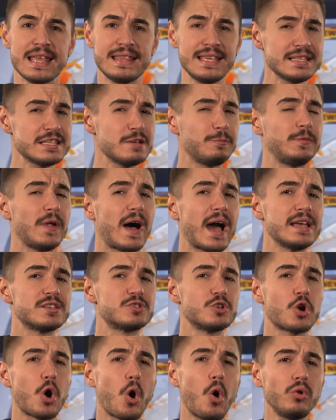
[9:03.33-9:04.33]
This applies
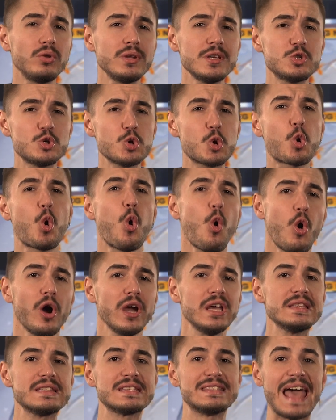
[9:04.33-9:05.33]
not only to
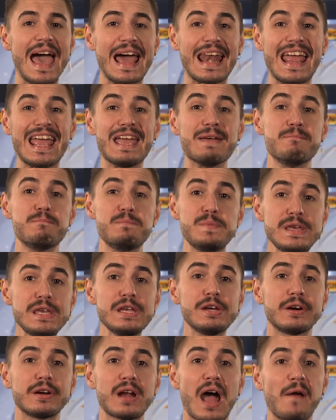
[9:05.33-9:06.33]
coins that
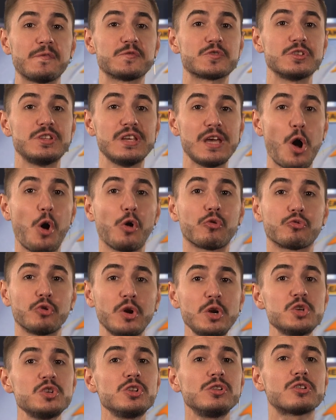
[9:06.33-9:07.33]
appeared after the
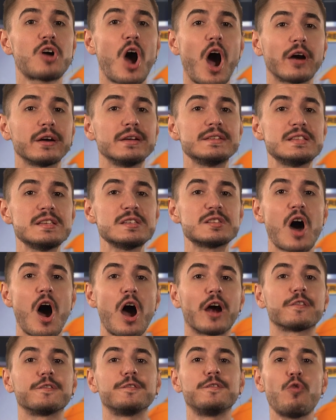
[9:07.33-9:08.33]
original currency's
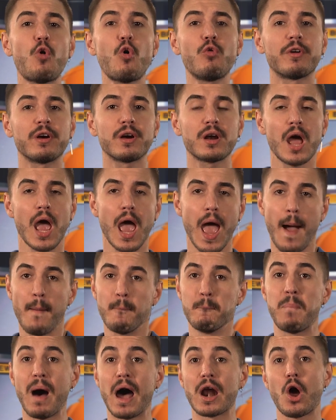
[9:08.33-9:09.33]
hard forward,
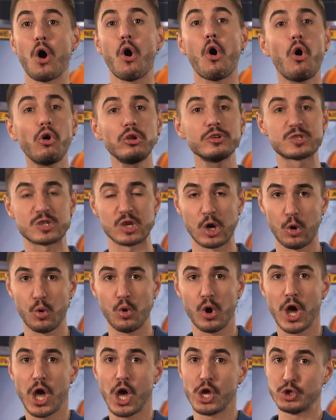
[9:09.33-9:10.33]
but also
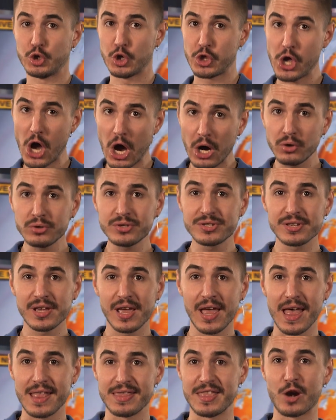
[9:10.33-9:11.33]
to those
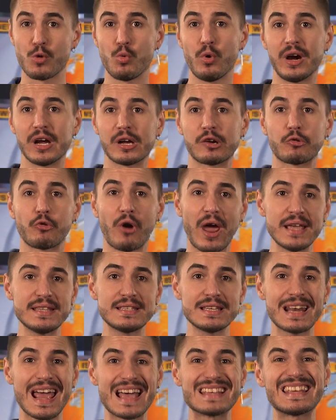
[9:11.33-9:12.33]
that were
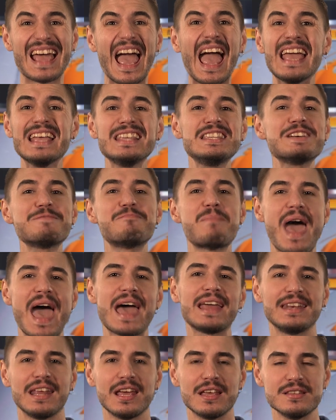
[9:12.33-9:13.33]
created as
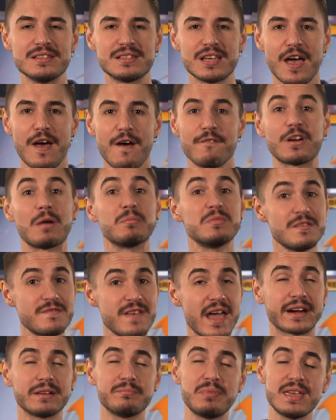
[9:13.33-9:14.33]
independent from the
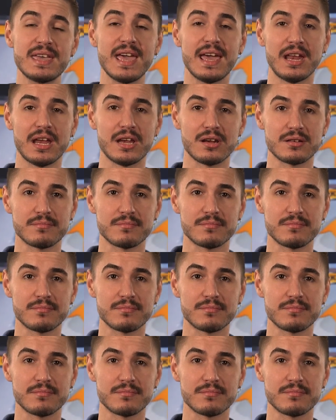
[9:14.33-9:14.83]
very beginning.